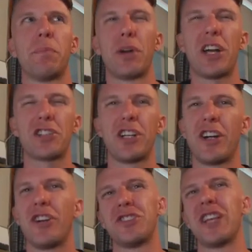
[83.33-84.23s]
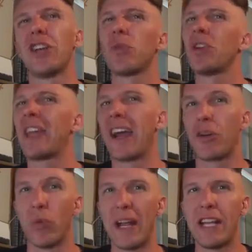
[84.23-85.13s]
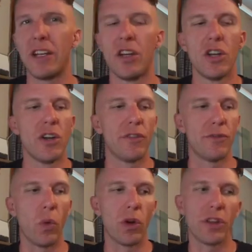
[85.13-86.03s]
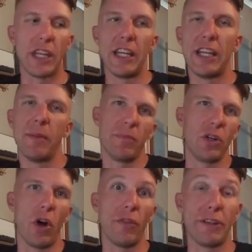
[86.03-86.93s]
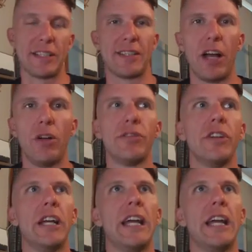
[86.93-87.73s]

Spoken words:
production or sales weren't that great for the Golf itself.